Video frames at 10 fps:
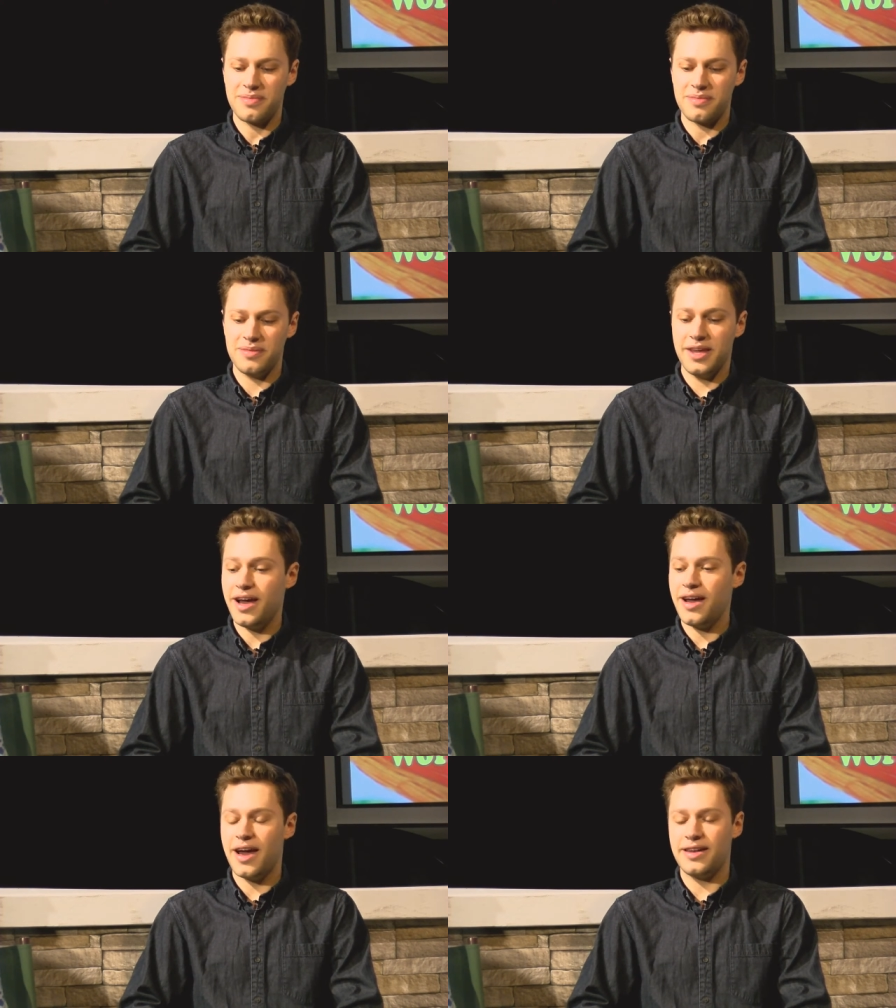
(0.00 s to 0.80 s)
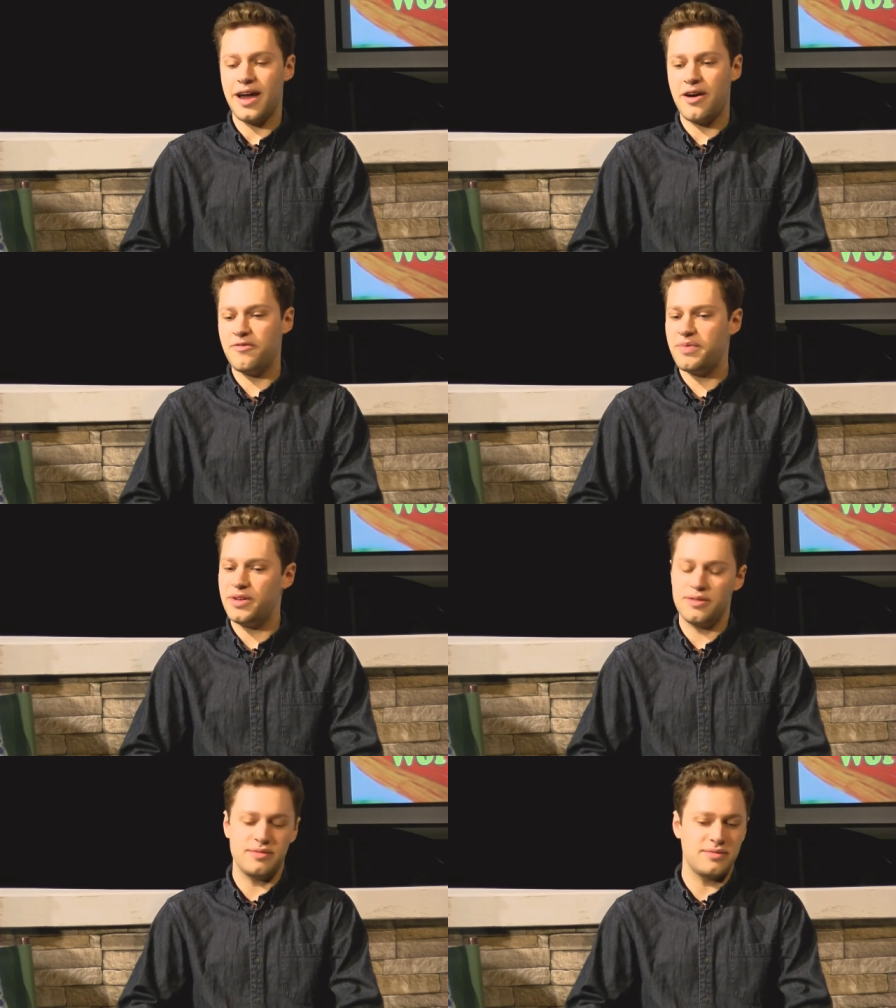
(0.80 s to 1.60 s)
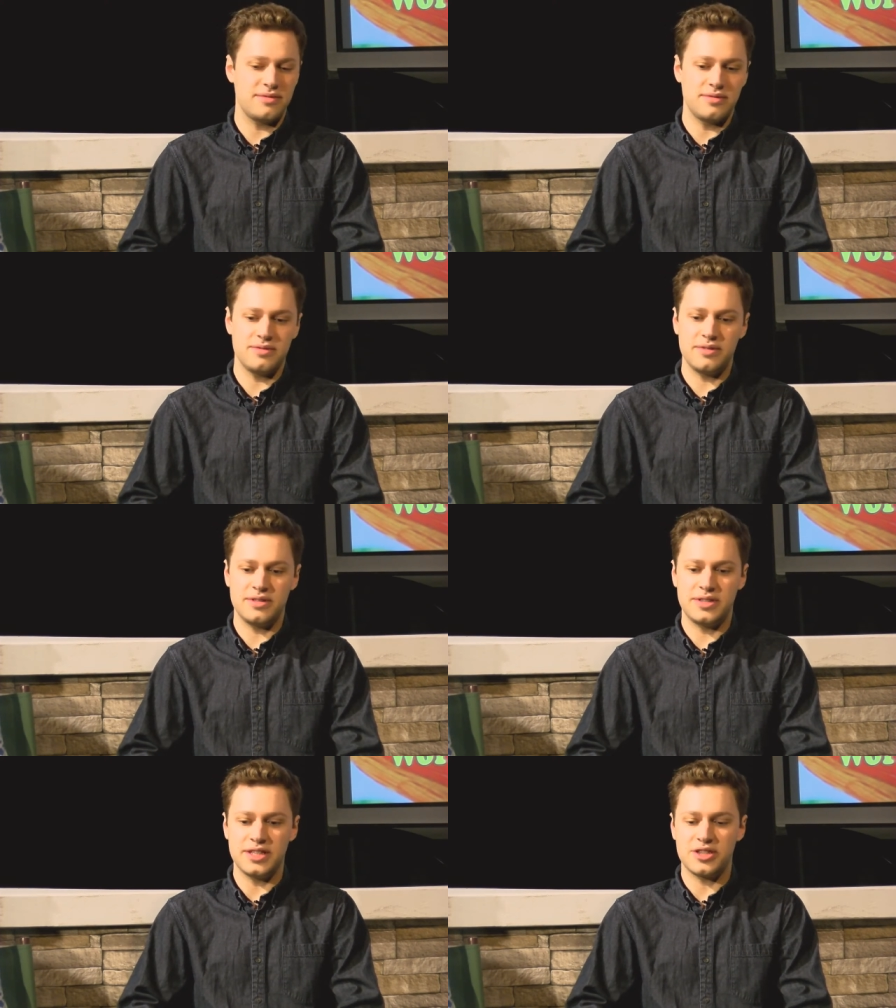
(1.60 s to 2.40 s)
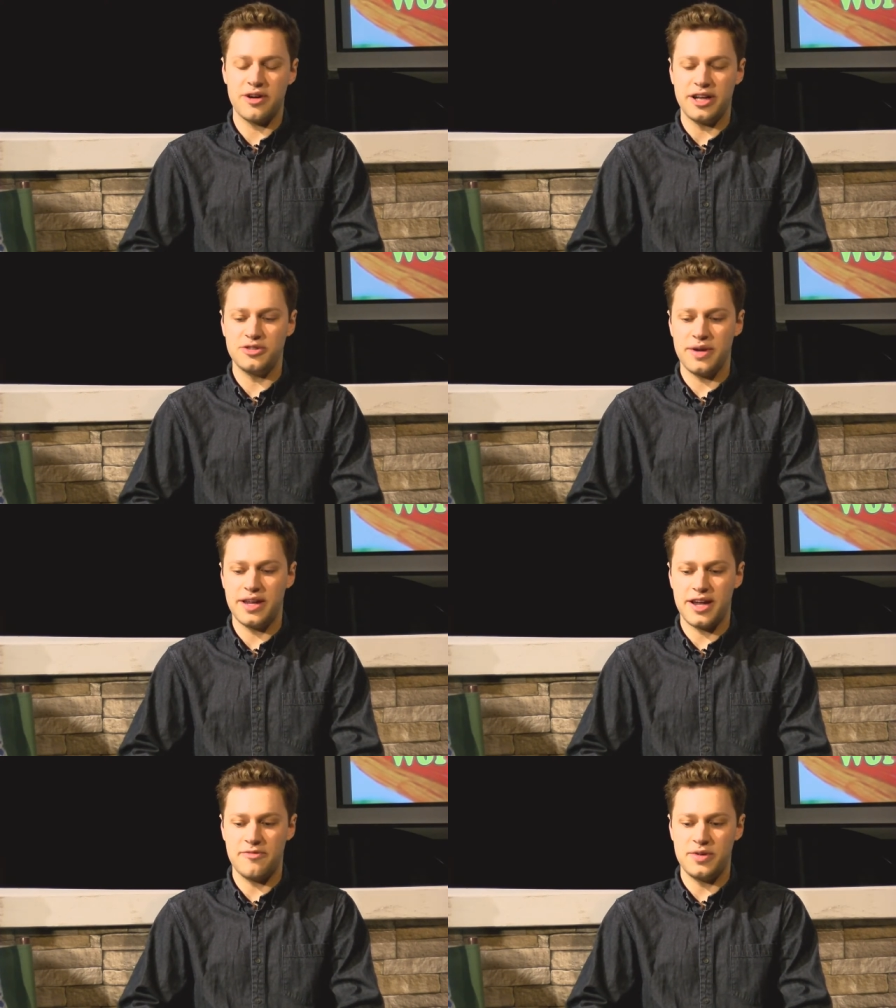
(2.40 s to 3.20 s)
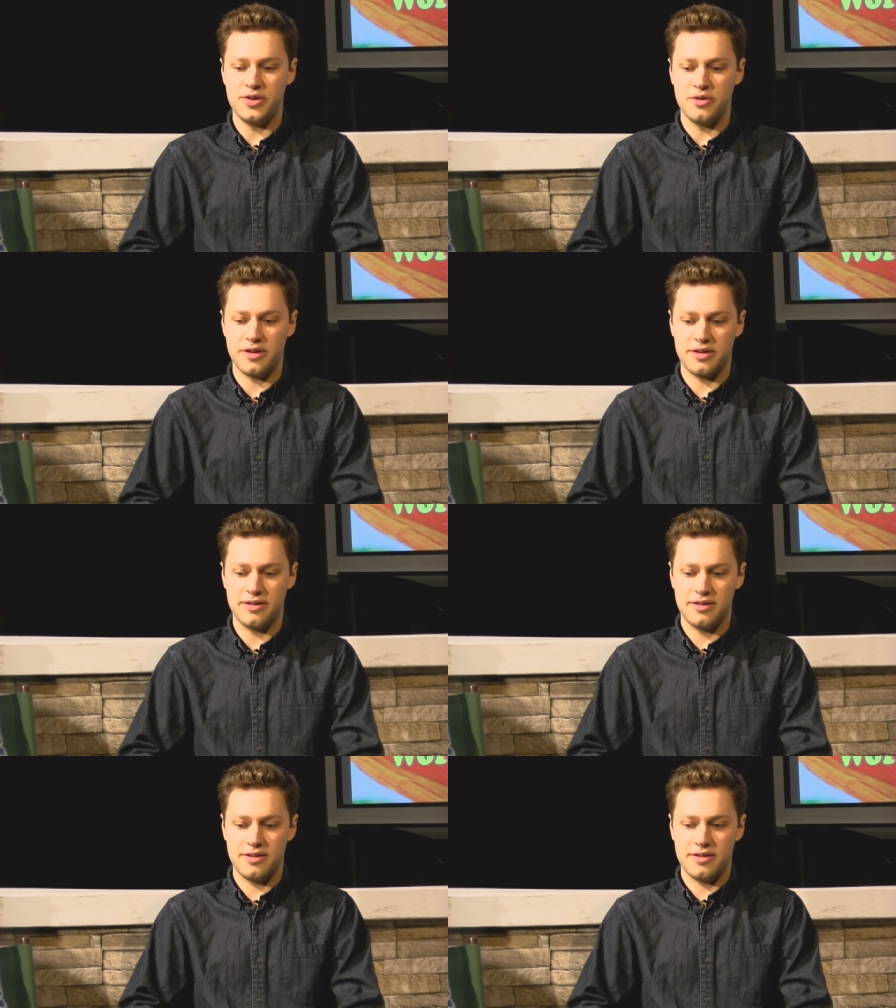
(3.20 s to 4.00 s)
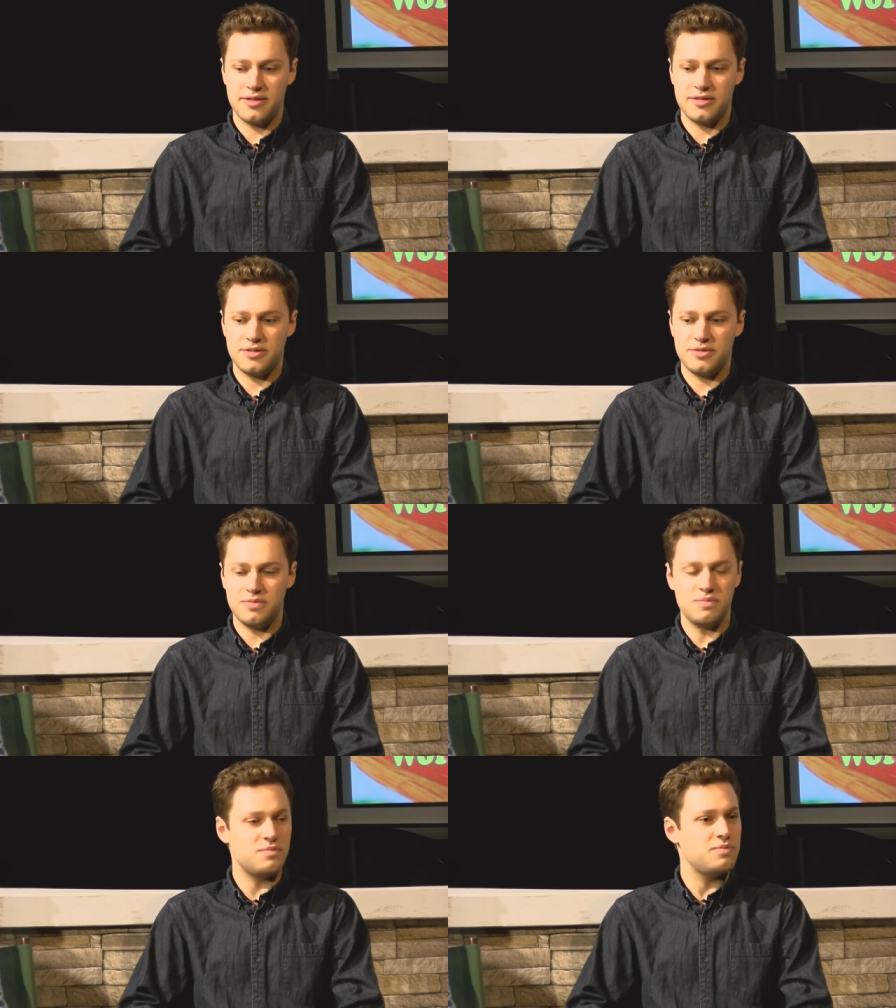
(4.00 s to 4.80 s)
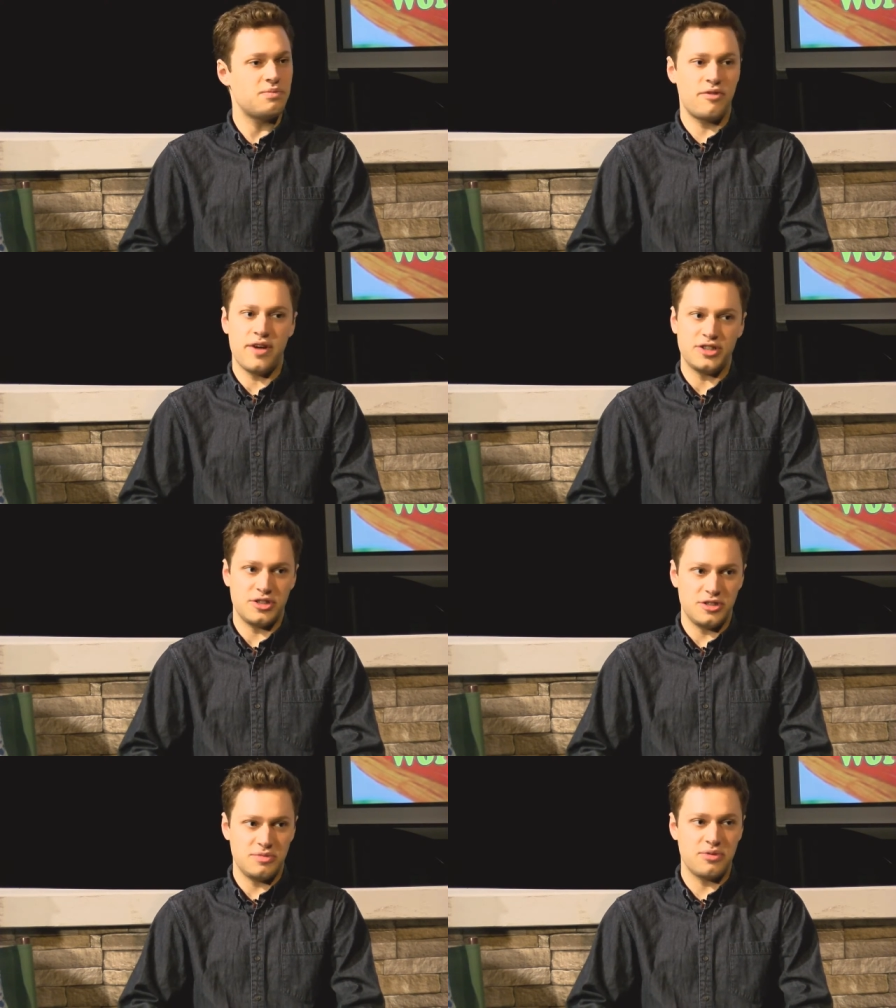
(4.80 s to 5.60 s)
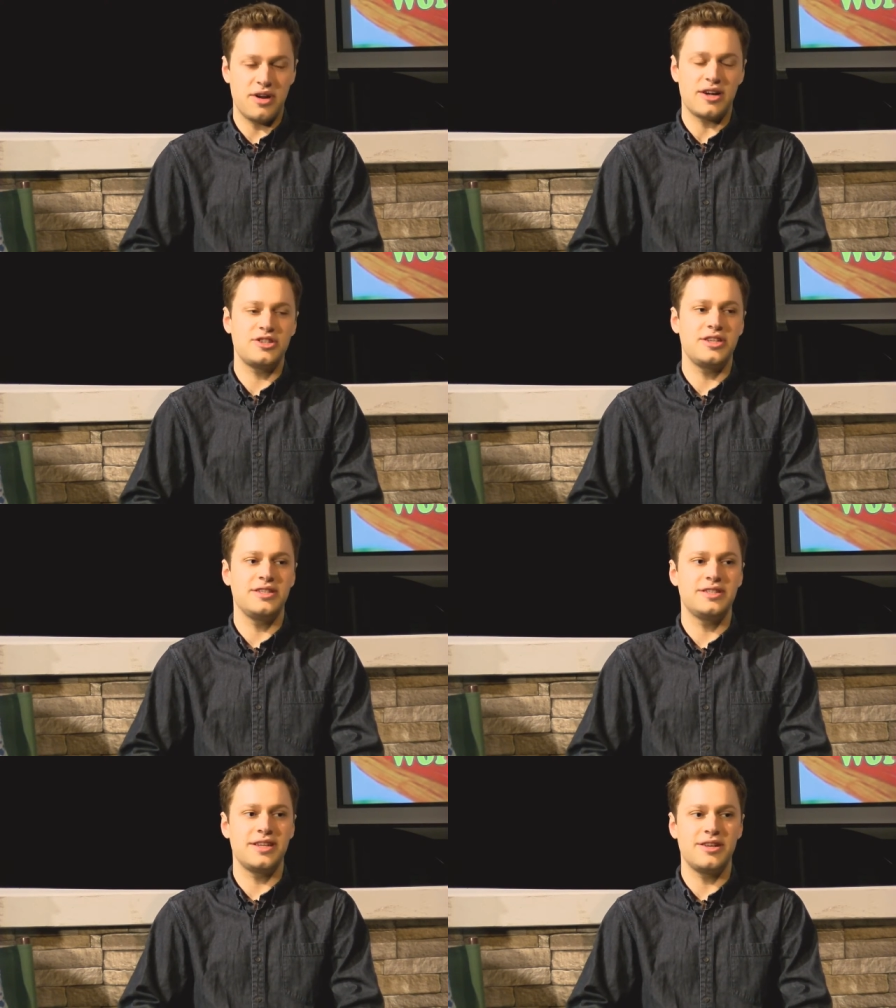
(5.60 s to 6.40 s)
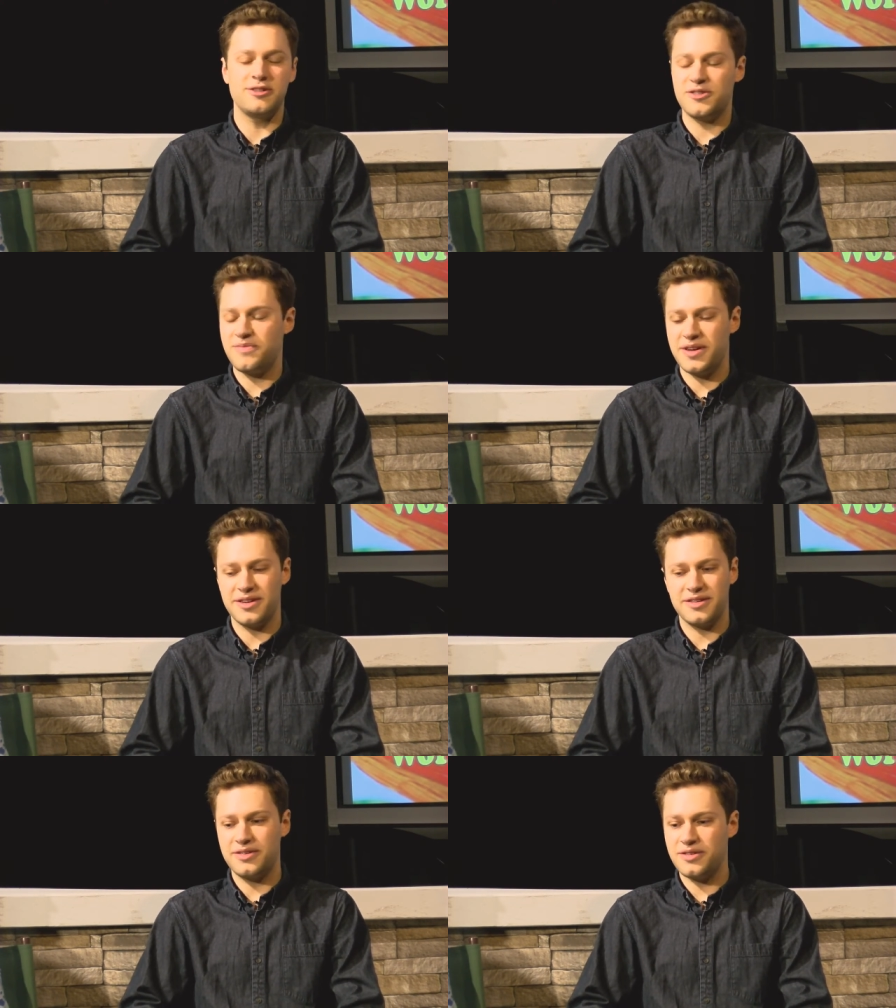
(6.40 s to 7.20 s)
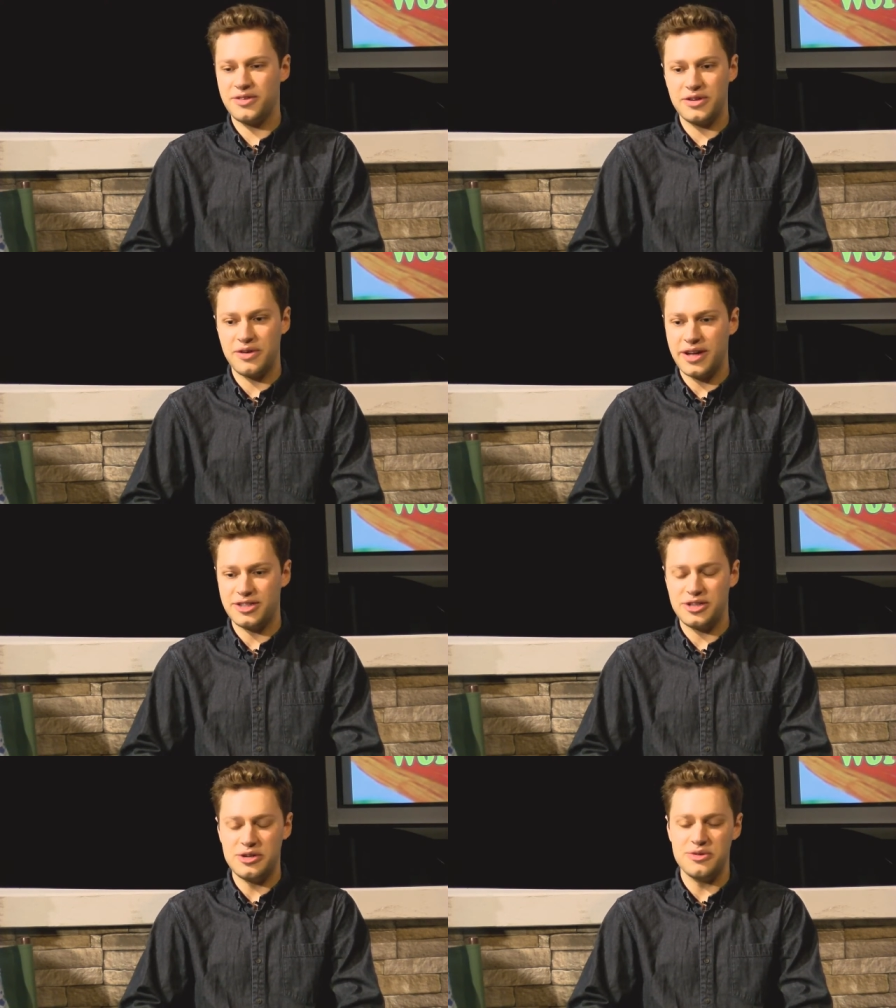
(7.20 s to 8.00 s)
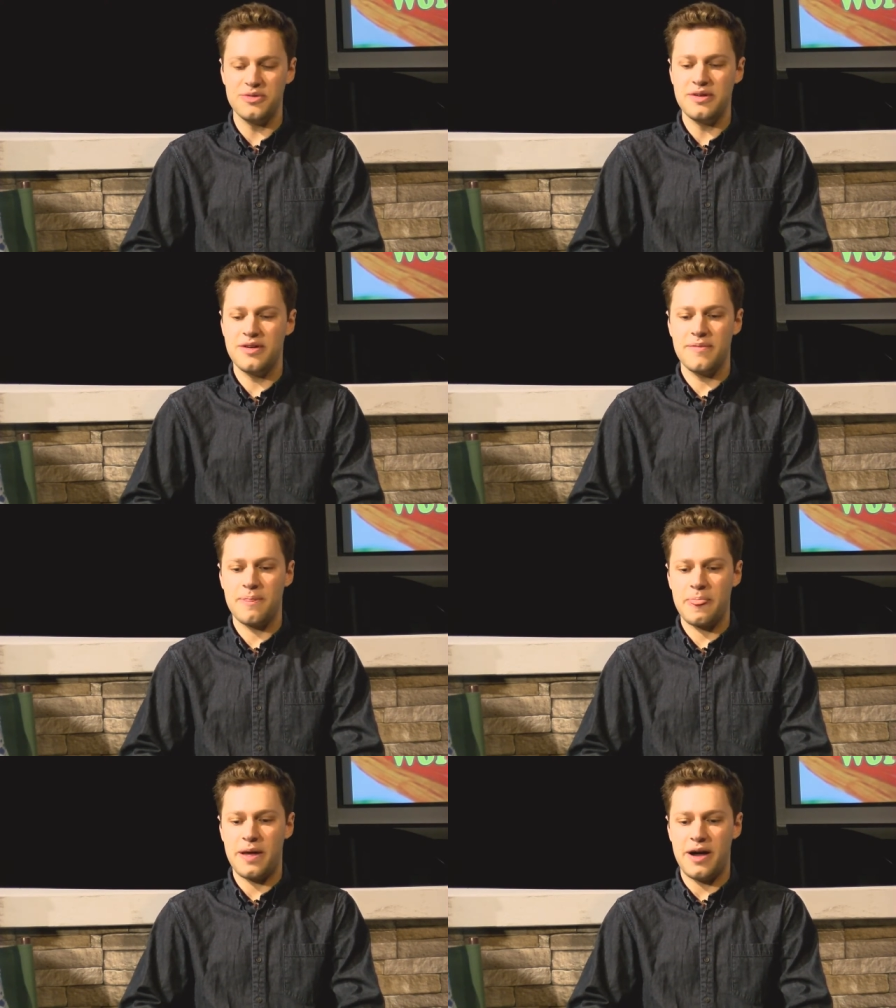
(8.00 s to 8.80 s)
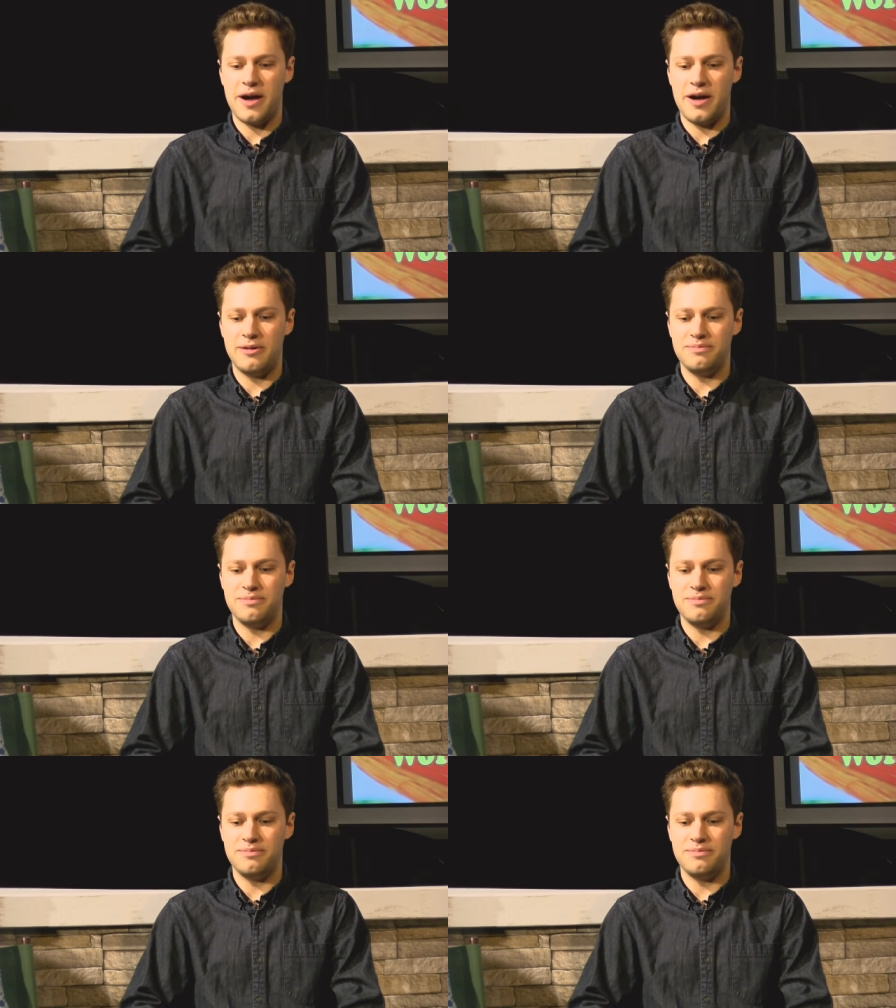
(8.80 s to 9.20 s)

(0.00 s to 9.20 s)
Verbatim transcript: Yeah, and now I've been, since graduating, I've been doing professional productions, and those have been great too. Yeah.